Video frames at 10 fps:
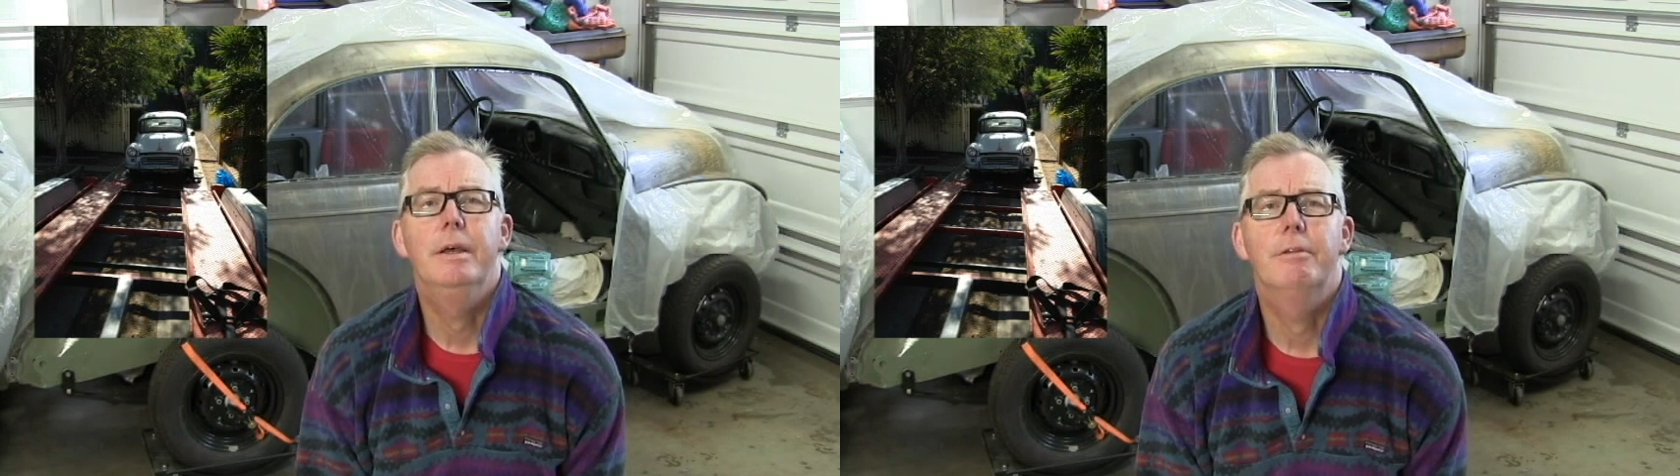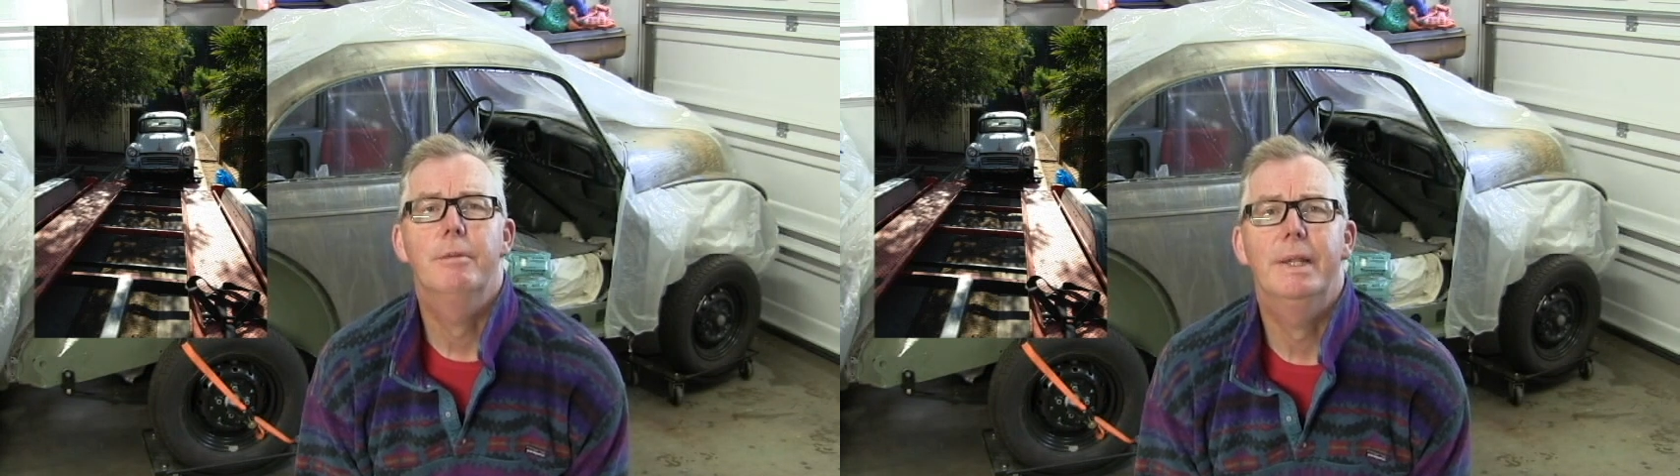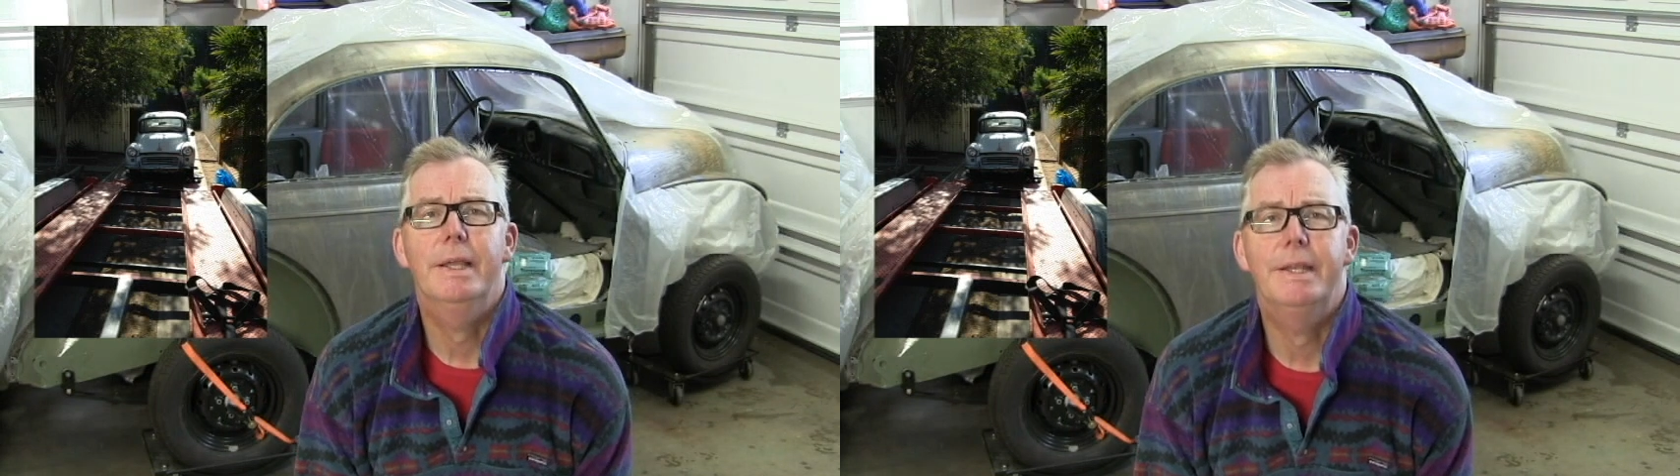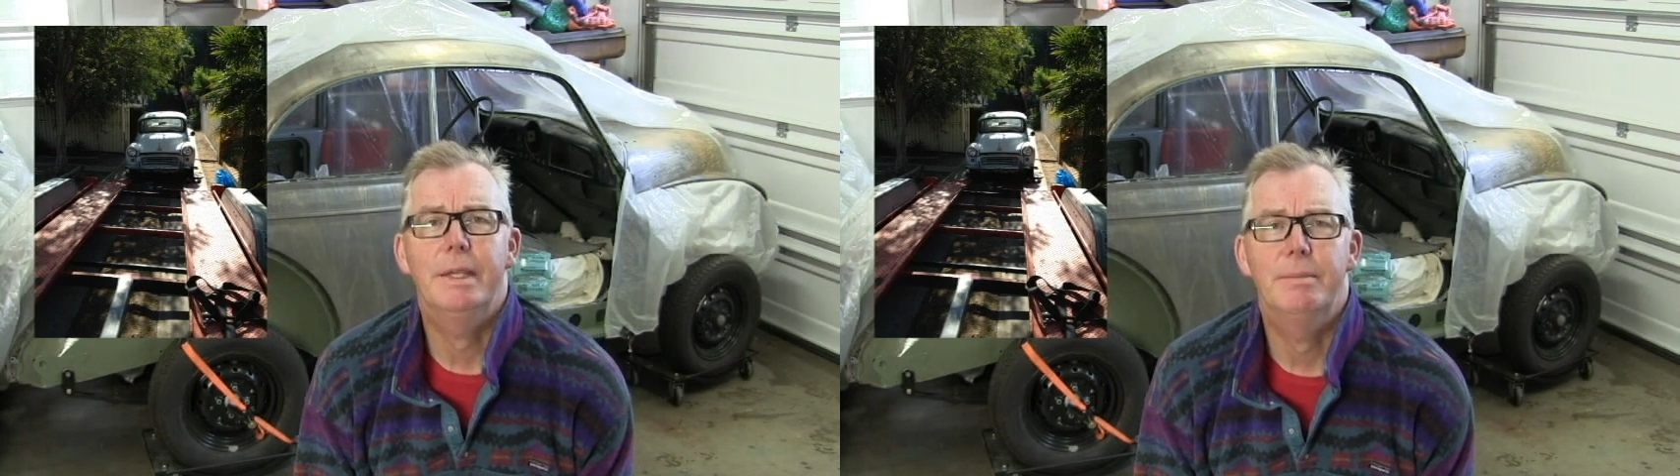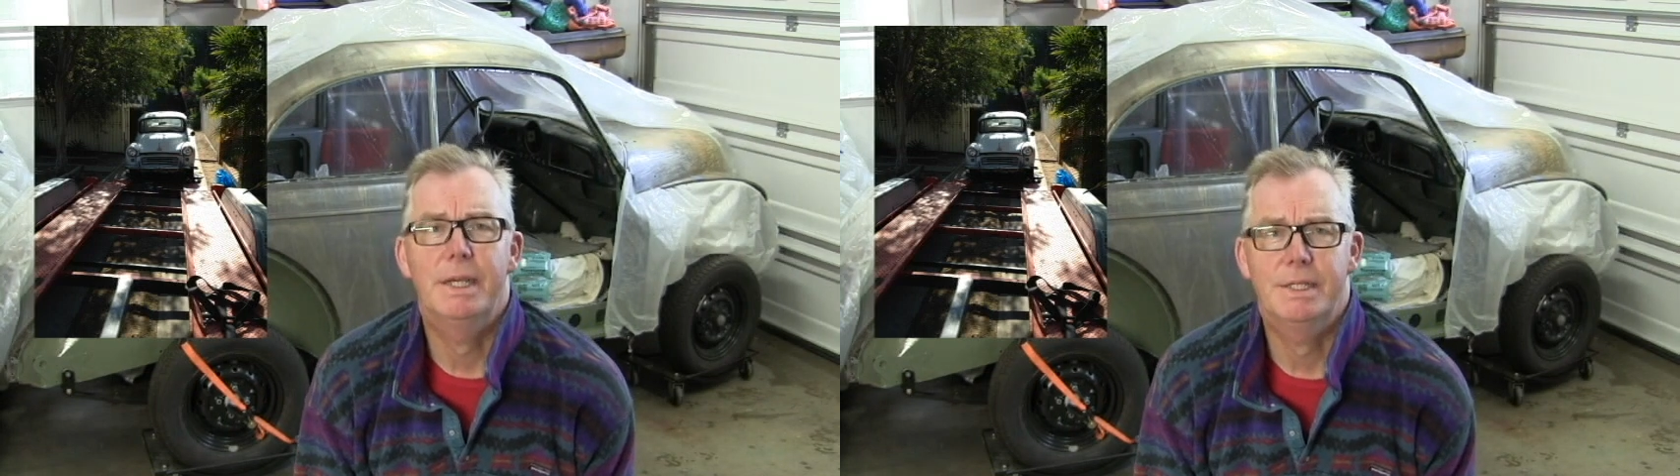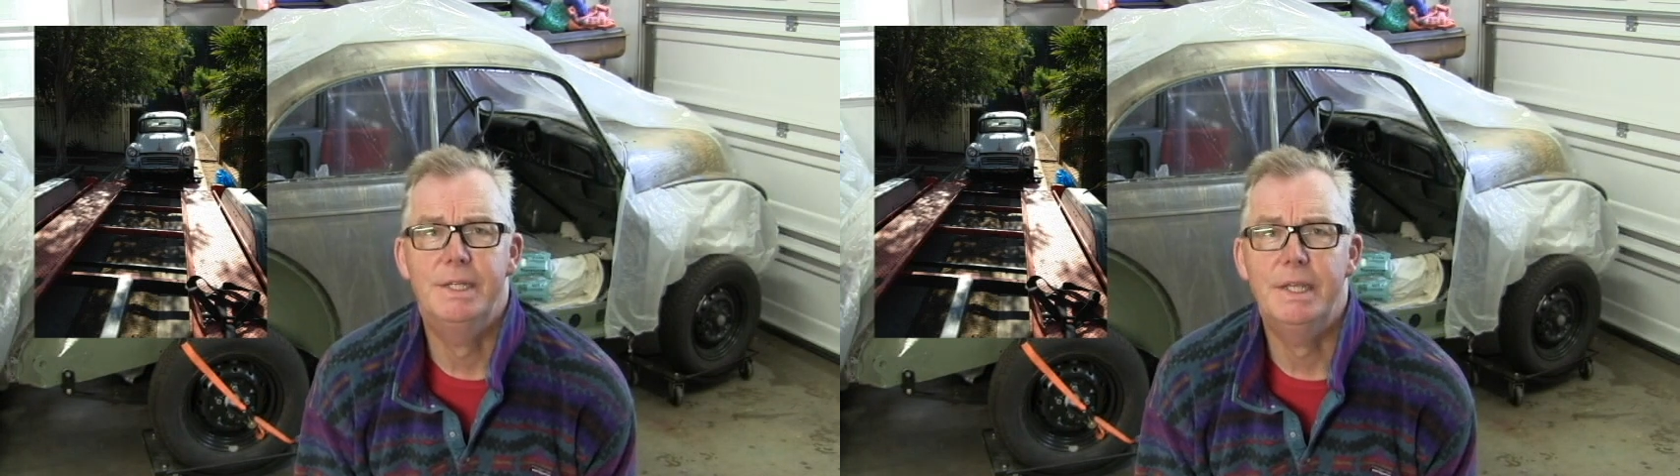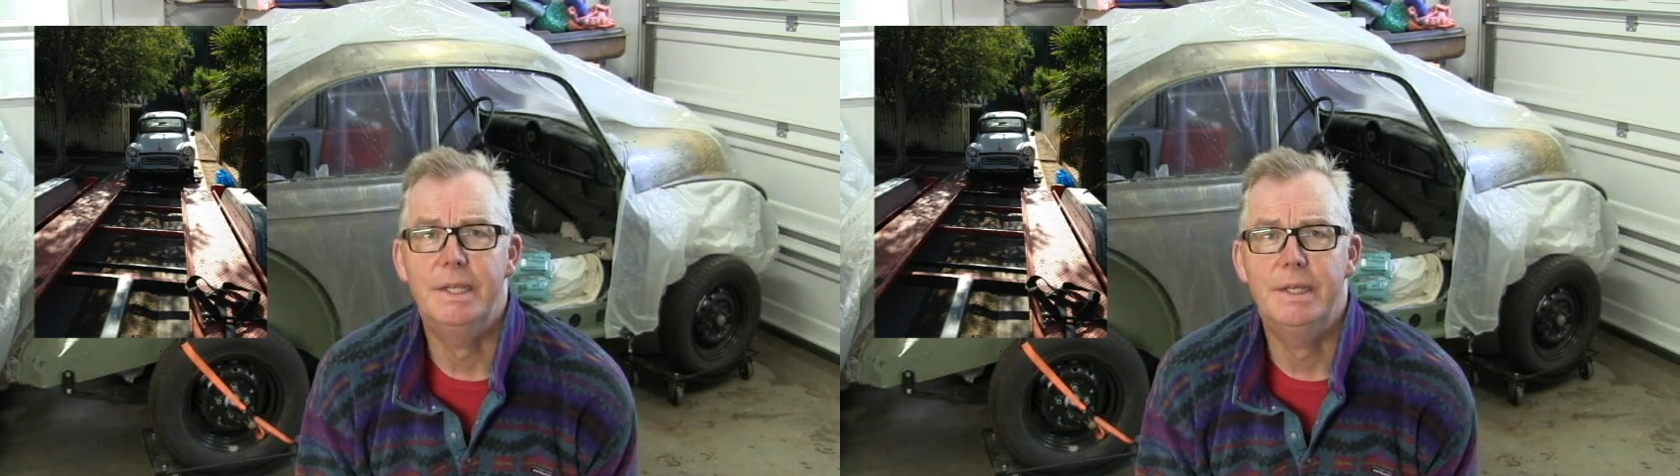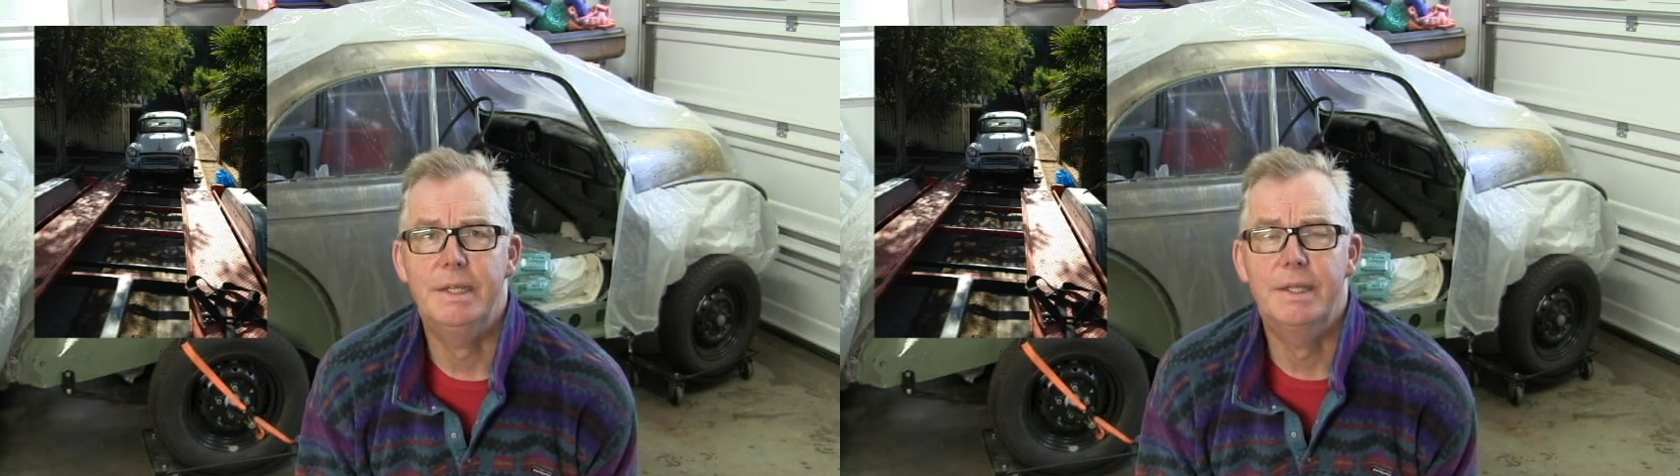from a lady in
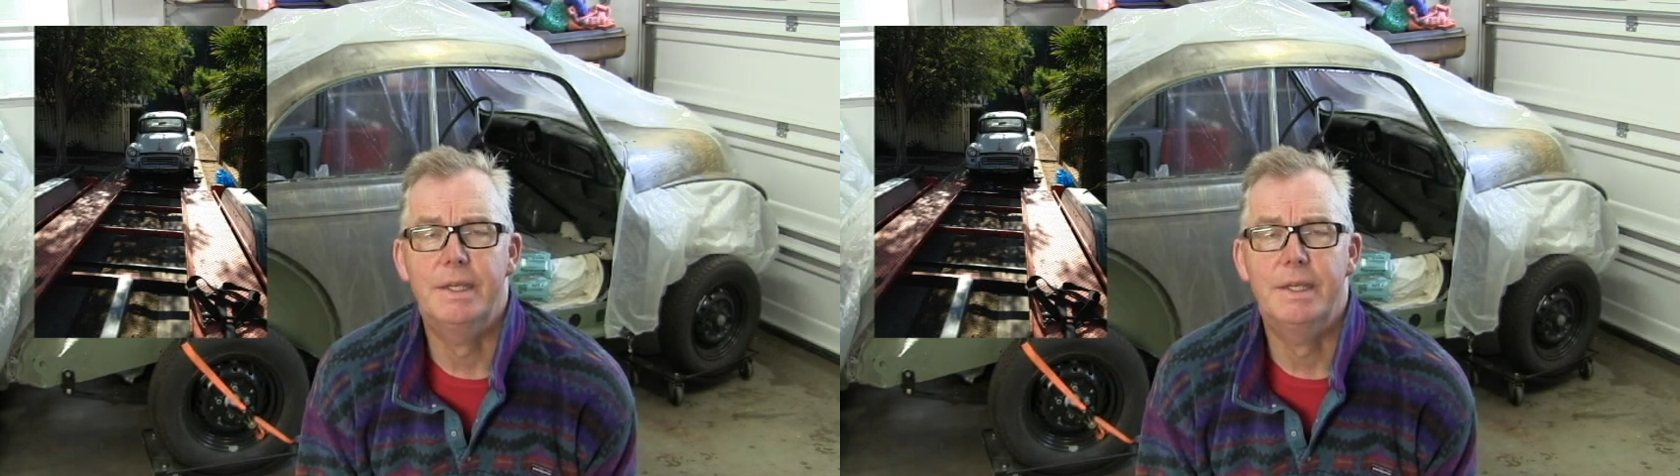Pasadena.